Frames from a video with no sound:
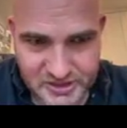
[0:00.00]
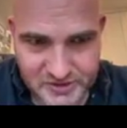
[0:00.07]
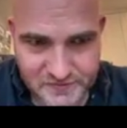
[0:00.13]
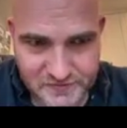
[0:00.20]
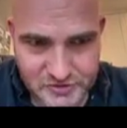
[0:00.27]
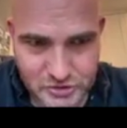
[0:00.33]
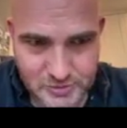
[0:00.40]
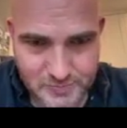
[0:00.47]
Kind
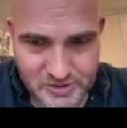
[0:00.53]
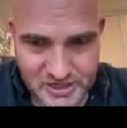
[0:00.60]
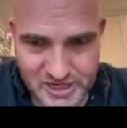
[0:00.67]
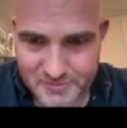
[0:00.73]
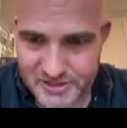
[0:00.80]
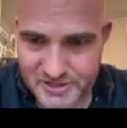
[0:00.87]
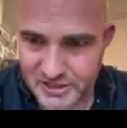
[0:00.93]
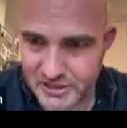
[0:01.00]
of trip
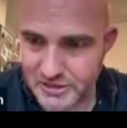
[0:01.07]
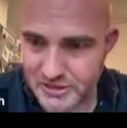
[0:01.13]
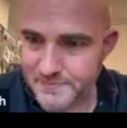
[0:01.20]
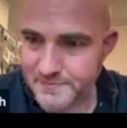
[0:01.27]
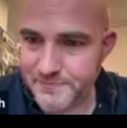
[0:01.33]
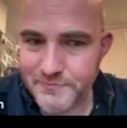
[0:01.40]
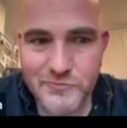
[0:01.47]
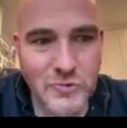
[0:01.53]
hop
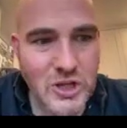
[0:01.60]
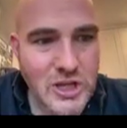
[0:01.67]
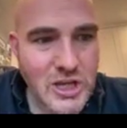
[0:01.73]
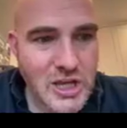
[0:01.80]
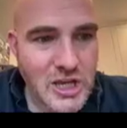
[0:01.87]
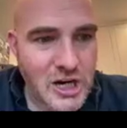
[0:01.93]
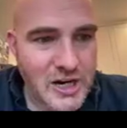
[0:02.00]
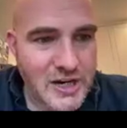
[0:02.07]
here.
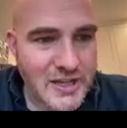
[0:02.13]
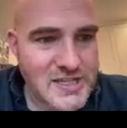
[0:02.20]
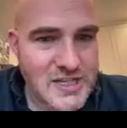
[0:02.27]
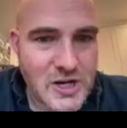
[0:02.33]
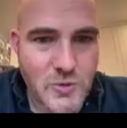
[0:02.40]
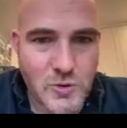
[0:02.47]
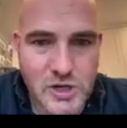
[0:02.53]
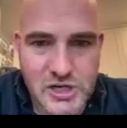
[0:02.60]
All right, let's
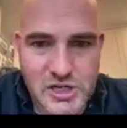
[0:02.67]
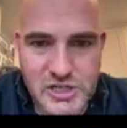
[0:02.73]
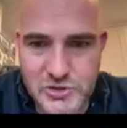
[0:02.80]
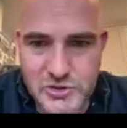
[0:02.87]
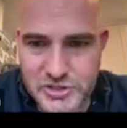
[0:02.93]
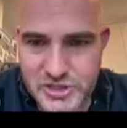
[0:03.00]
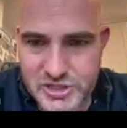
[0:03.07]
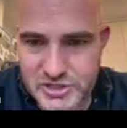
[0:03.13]
say I wanted to
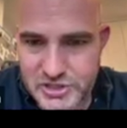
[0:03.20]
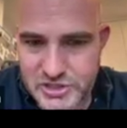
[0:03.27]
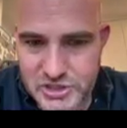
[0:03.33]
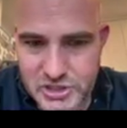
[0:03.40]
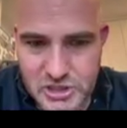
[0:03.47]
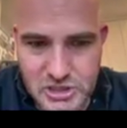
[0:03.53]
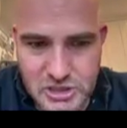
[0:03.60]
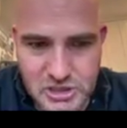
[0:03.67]
use this
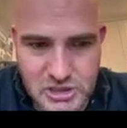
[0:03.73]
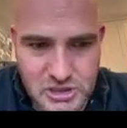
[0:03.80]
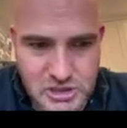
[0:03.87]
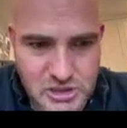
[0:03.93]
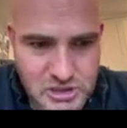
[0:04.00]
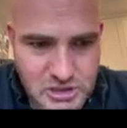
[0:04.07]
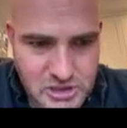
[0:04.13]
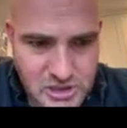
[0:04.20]

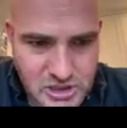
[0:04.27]
song.